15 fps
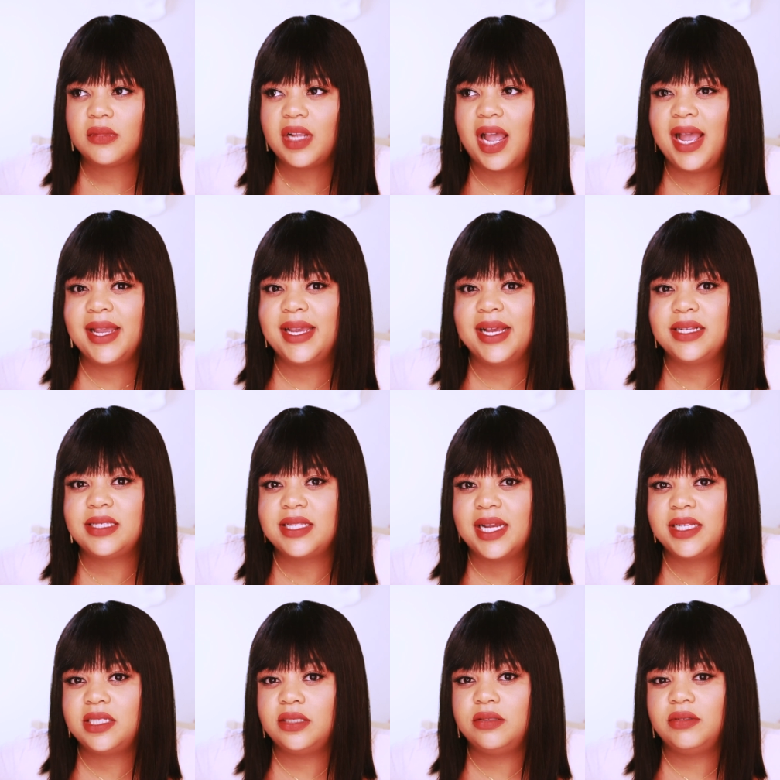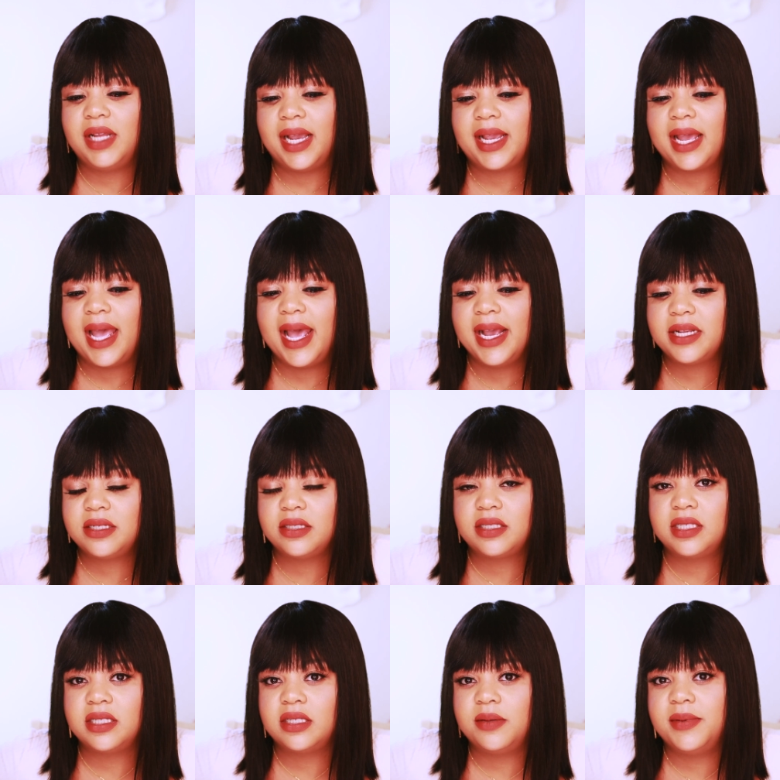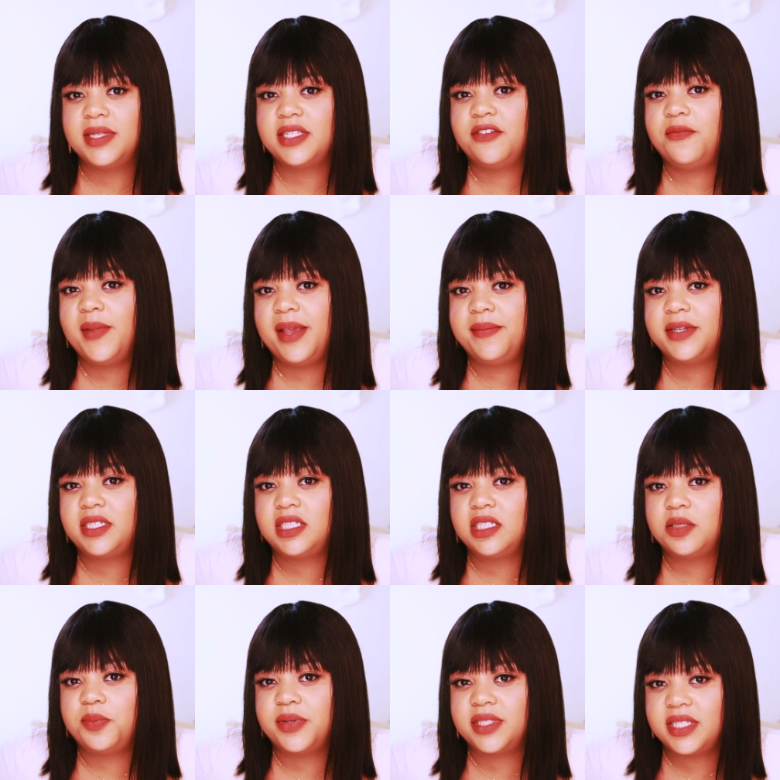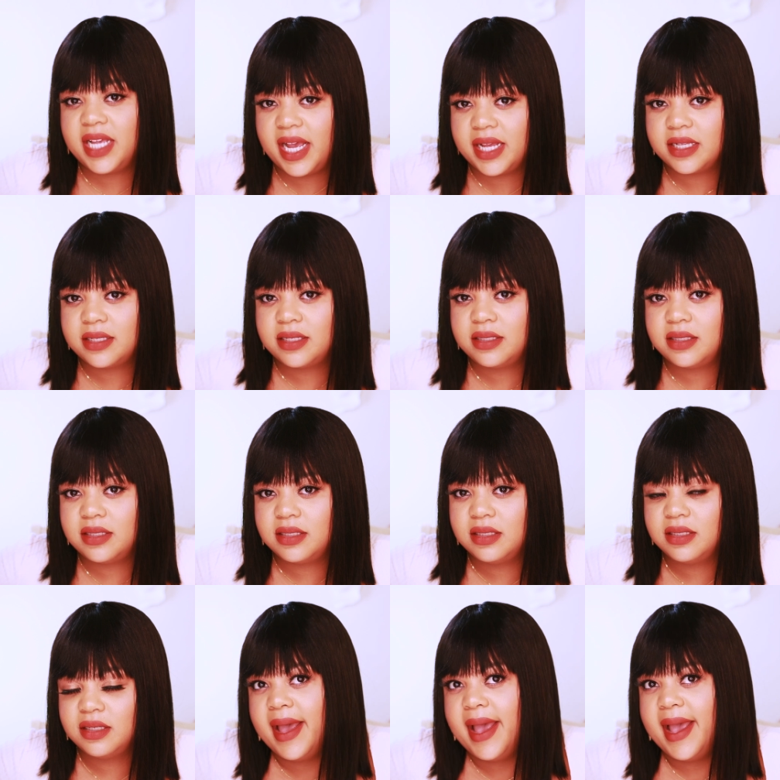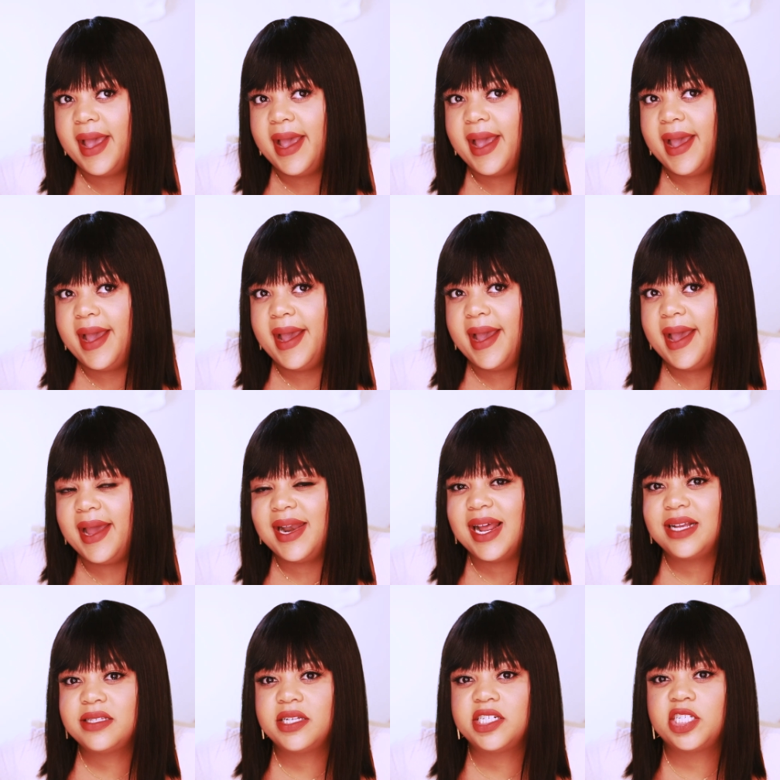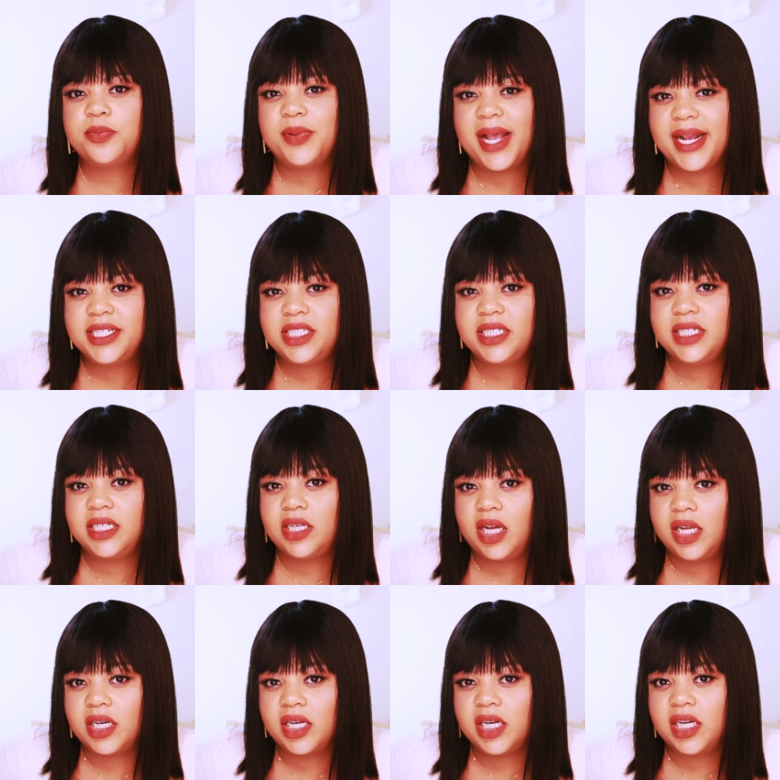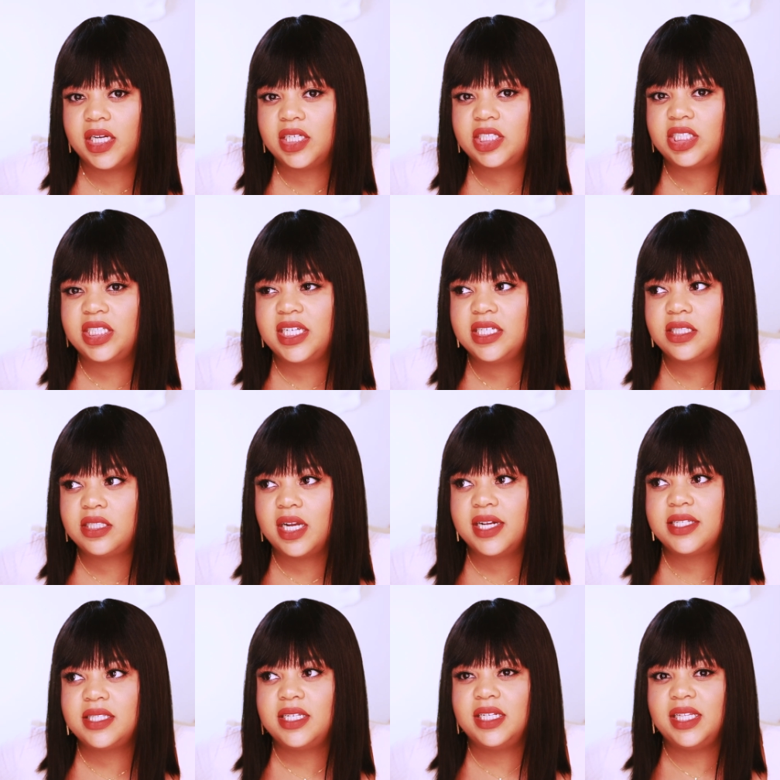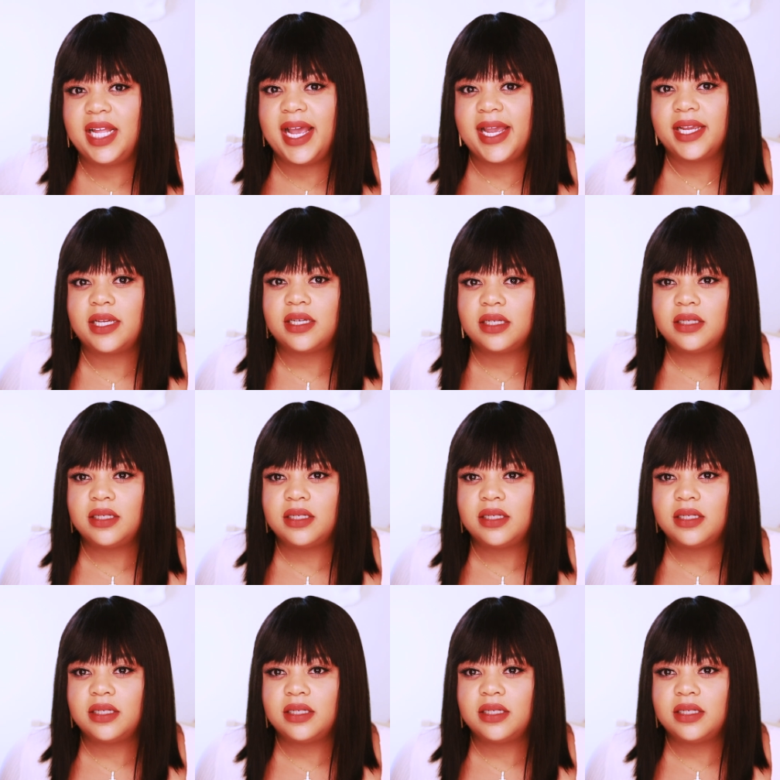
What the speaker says: I guess like to do like an exorcism, as if maybe she's possessed. And as they're splashing it on her, she starts to like